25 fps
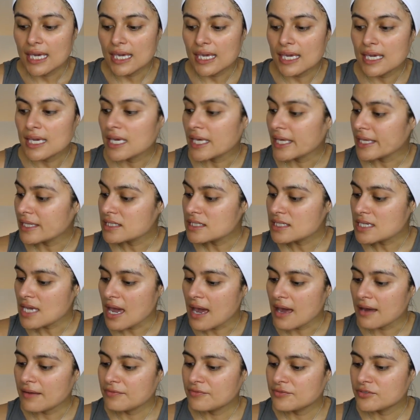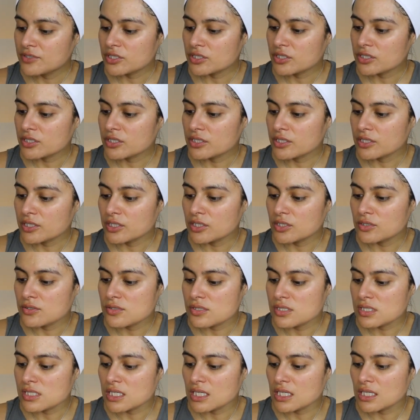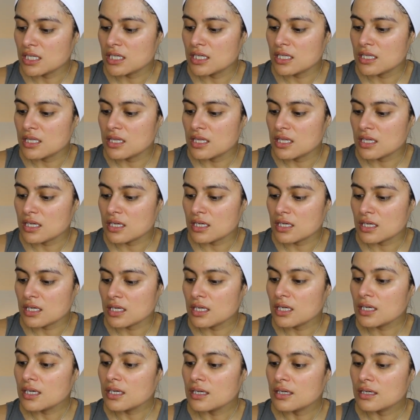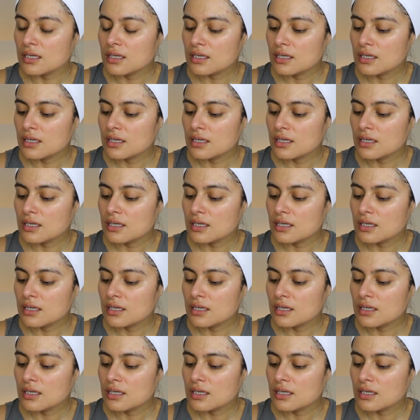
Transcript: and after using the